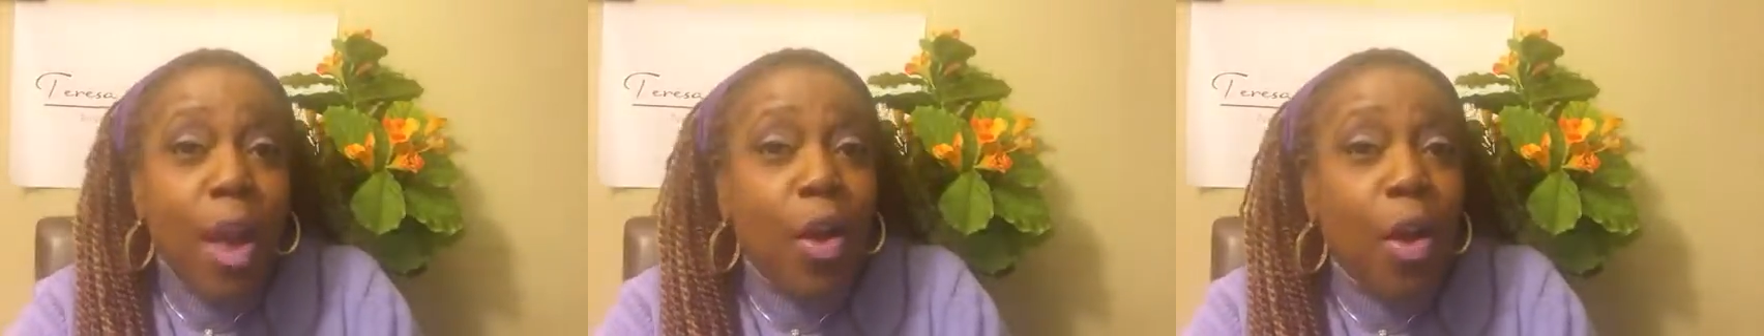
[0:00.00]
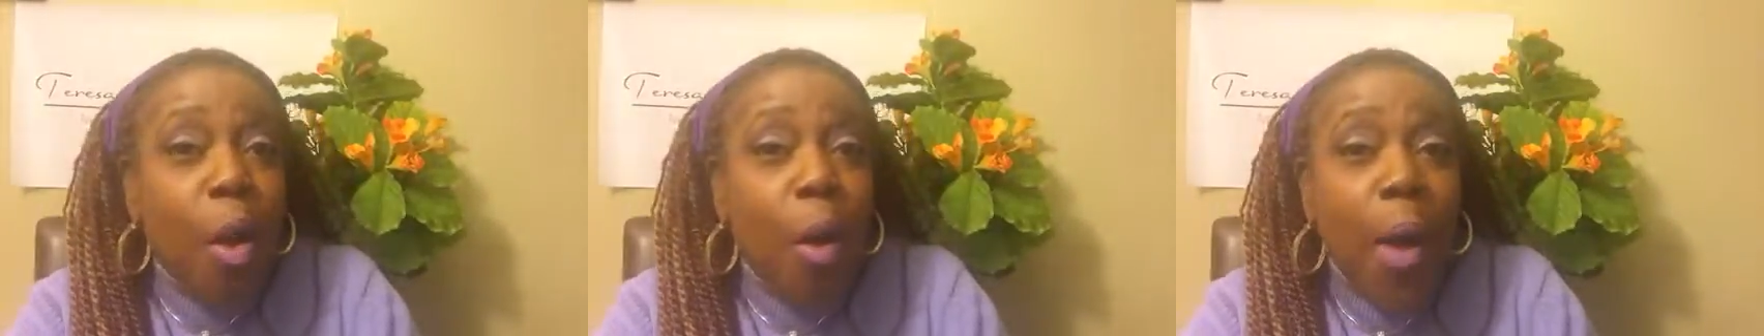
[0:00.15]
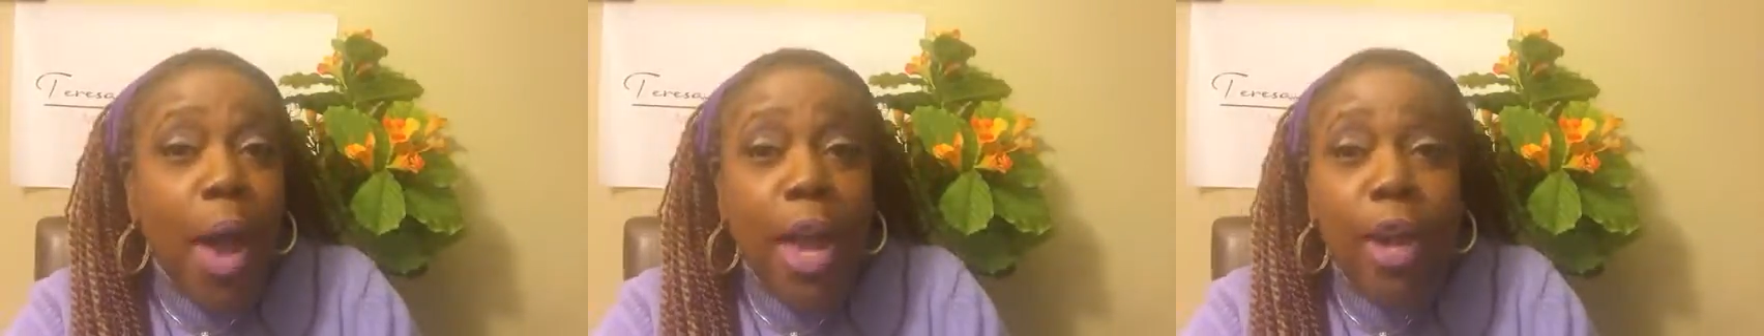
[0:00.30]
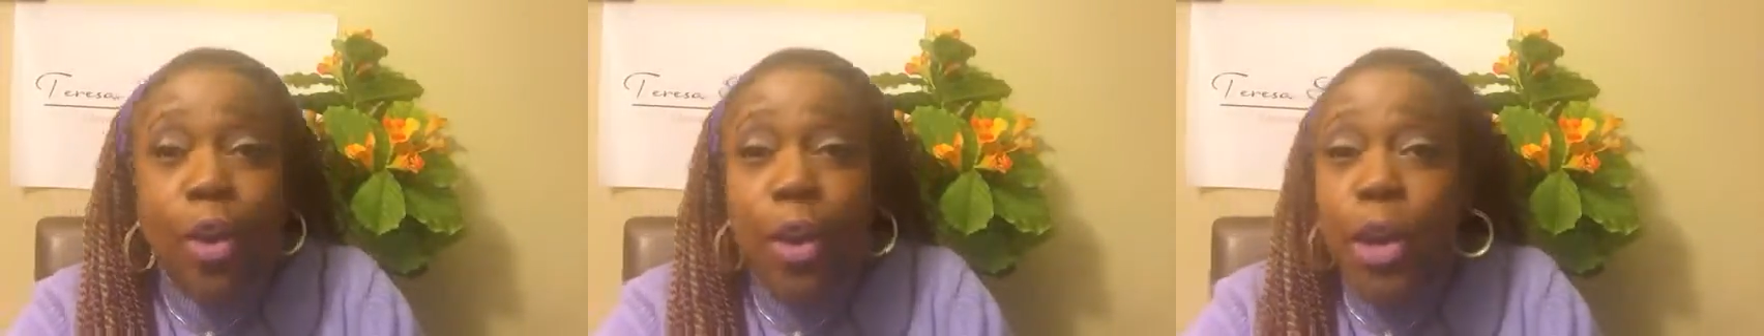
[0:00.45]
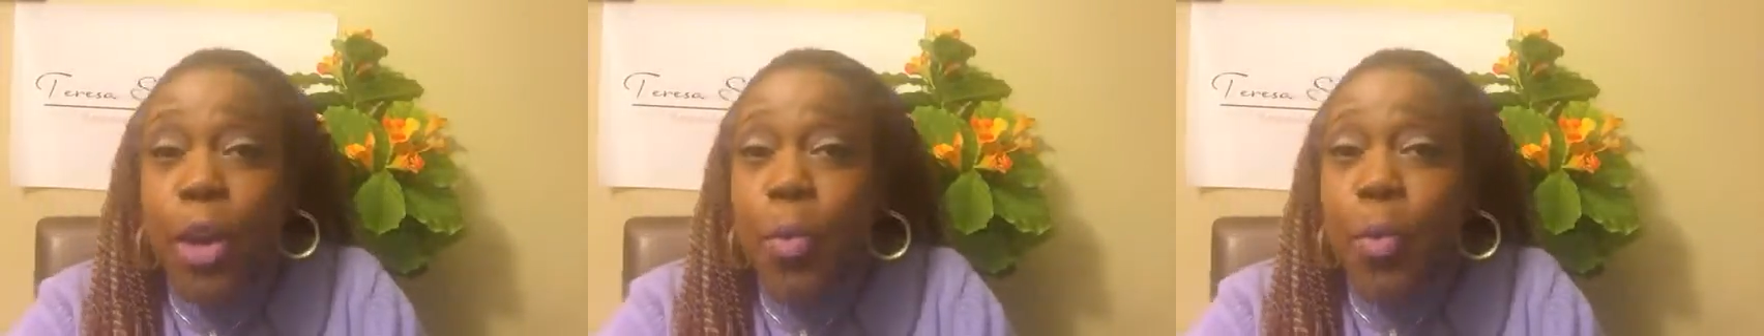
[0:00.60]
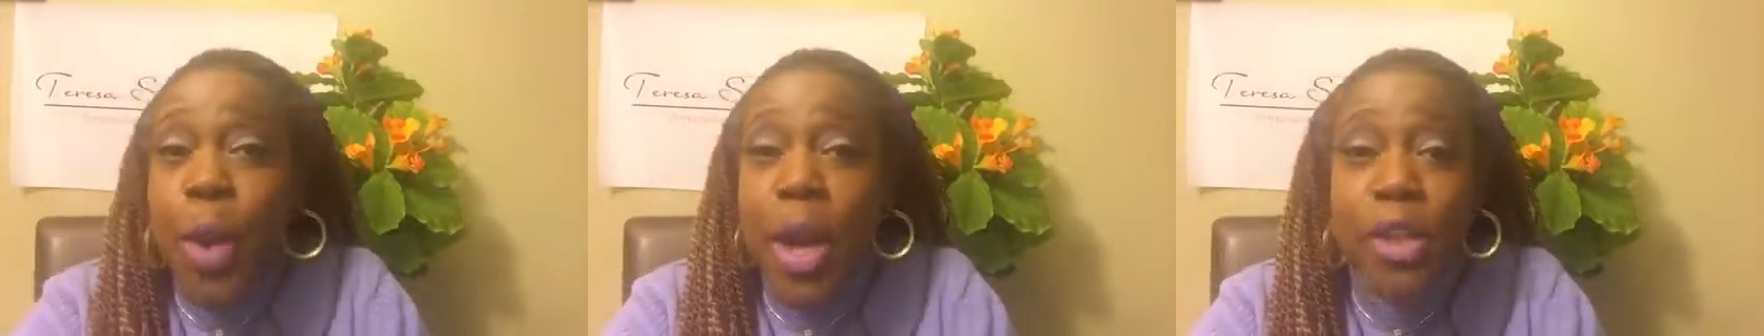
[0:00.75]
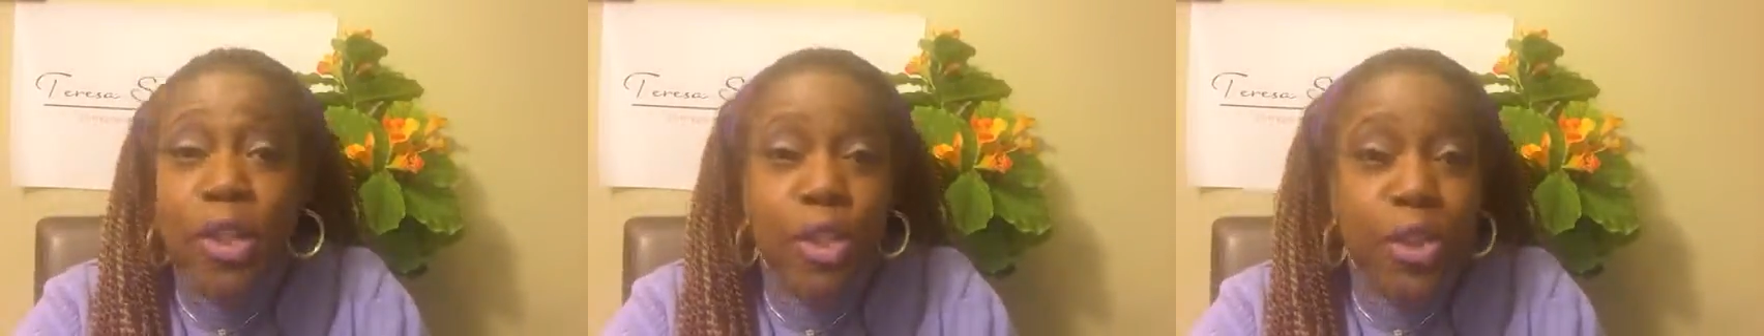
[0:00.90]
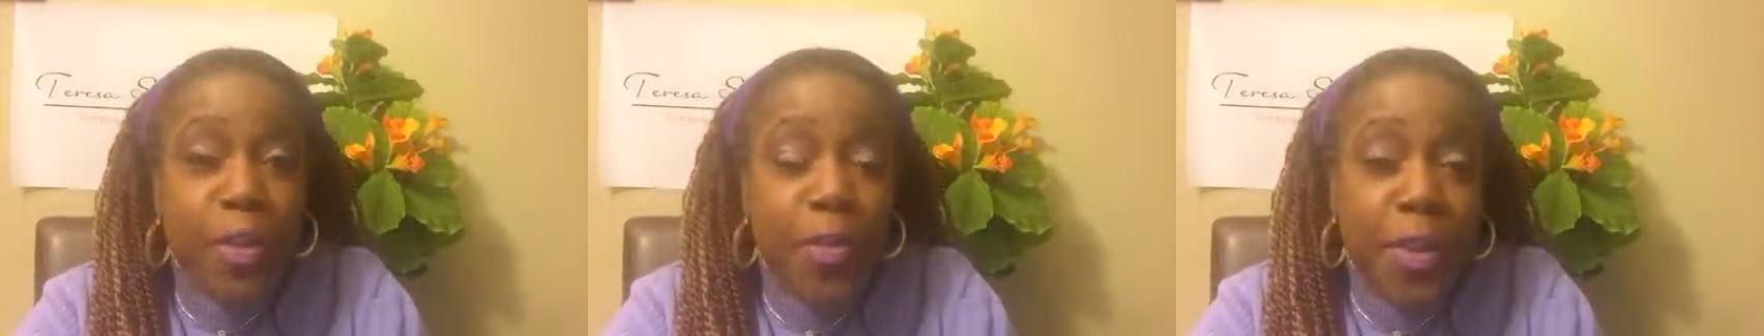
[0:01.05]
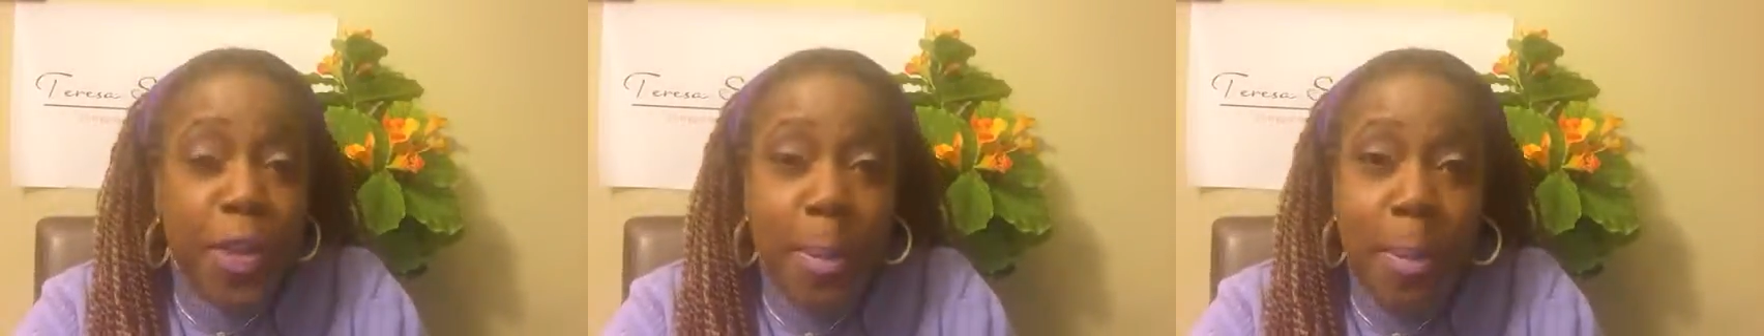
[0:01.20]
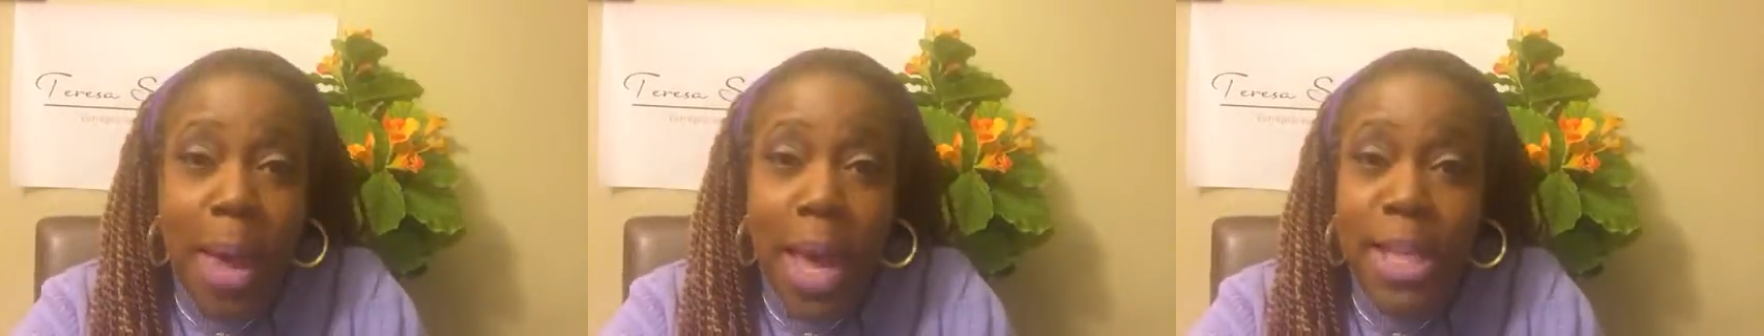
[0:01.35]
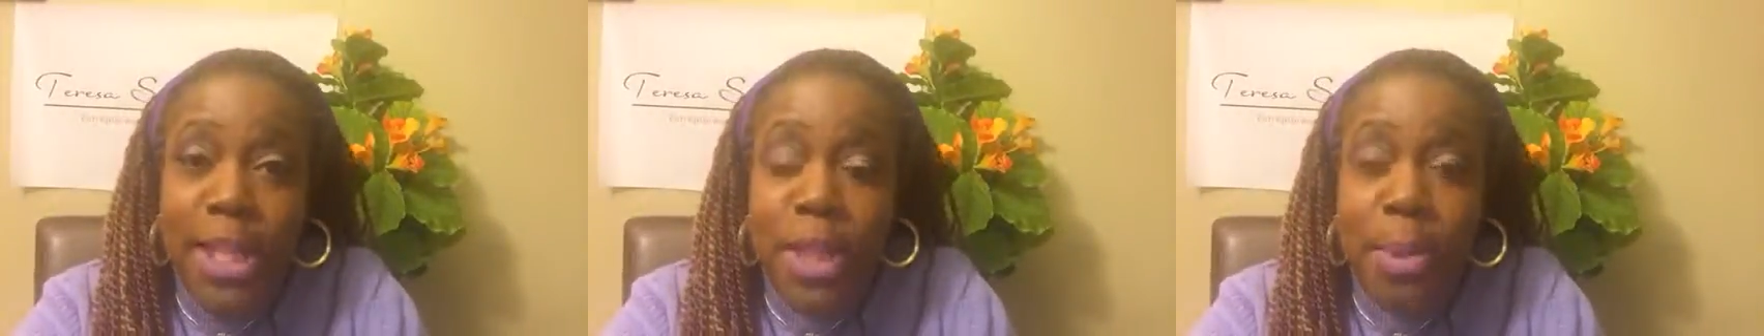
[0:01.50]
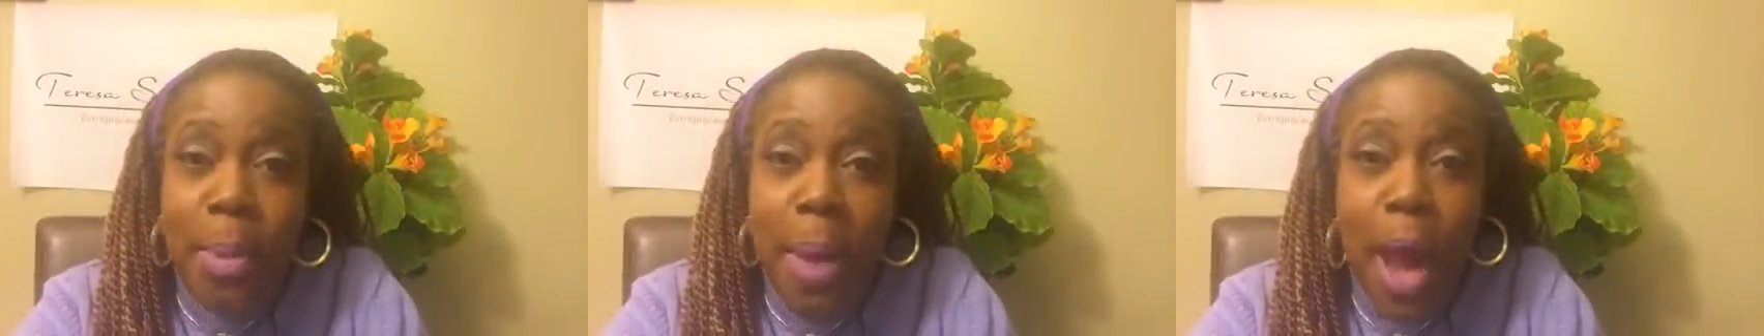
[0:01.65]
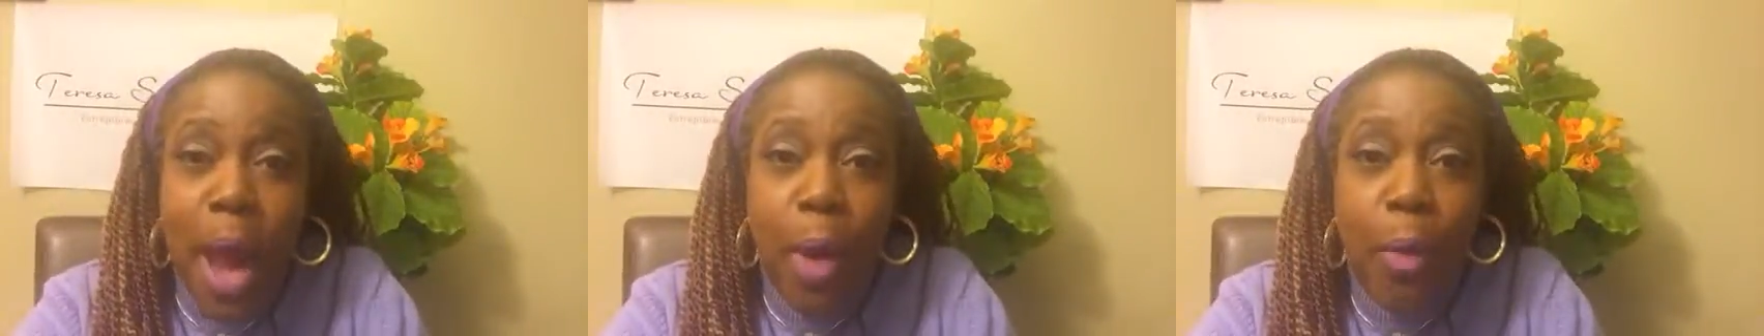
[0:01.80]
Go ahead on and register for the
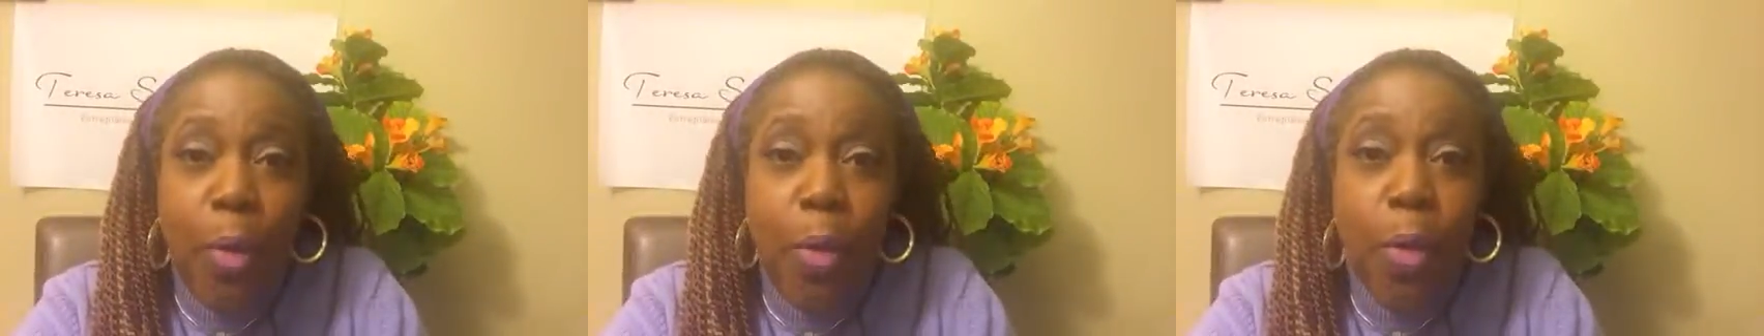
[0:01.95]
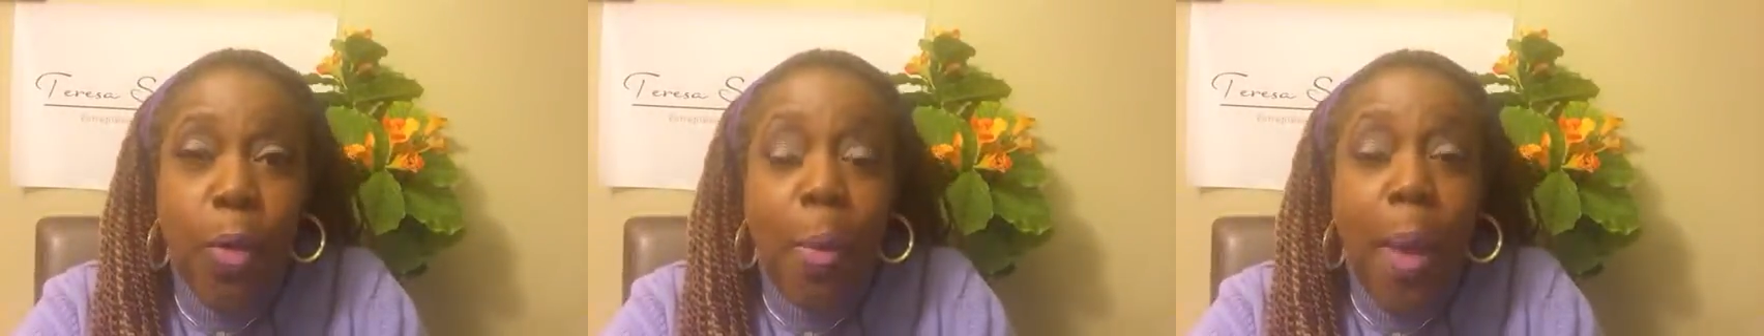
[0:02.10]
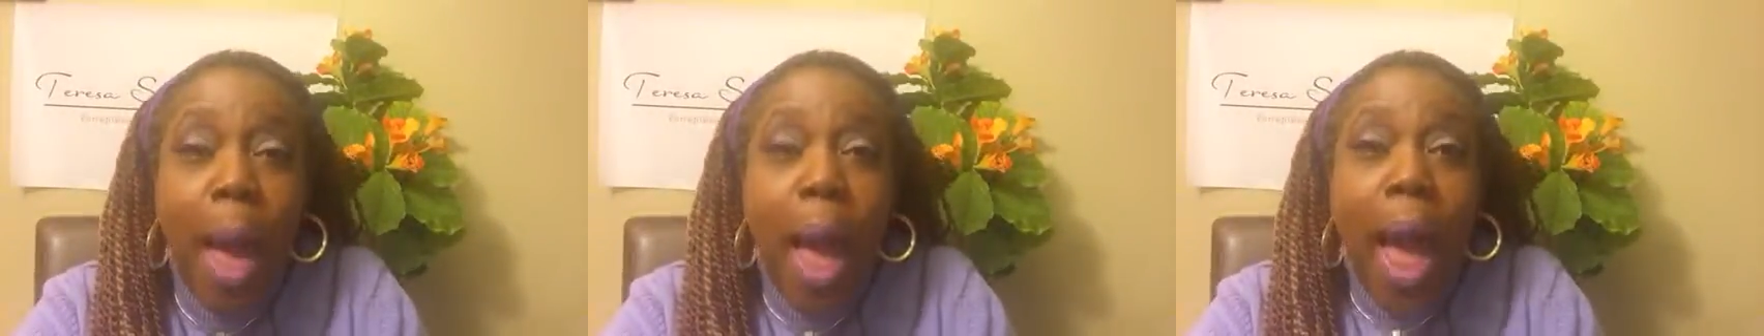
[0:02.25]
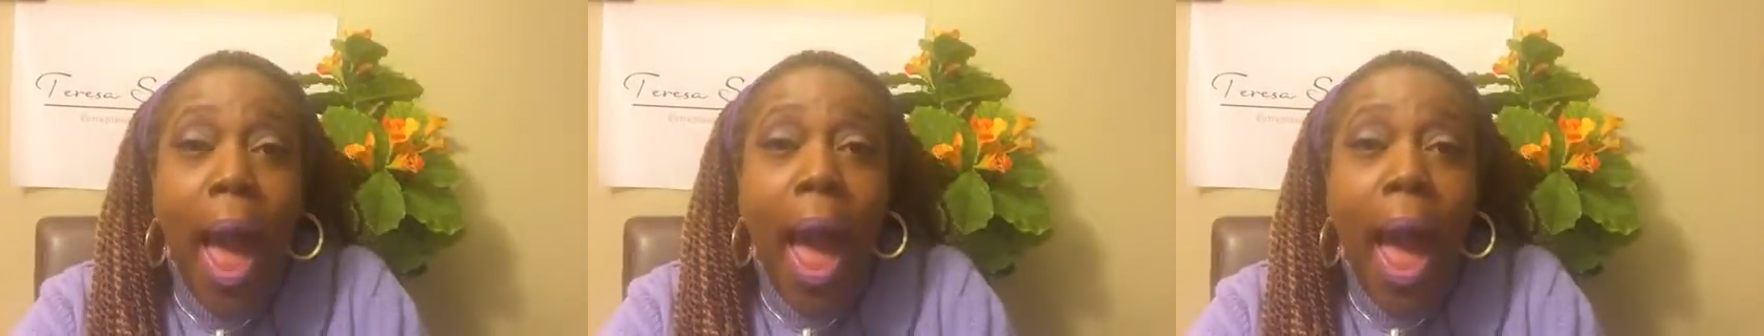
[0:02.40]
mastermind group.